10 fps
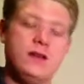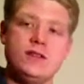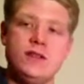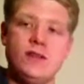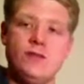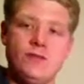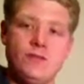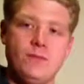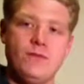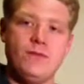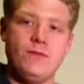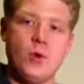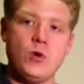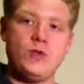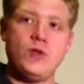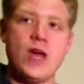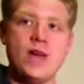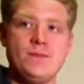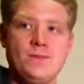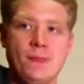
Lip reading: to the 4th fret,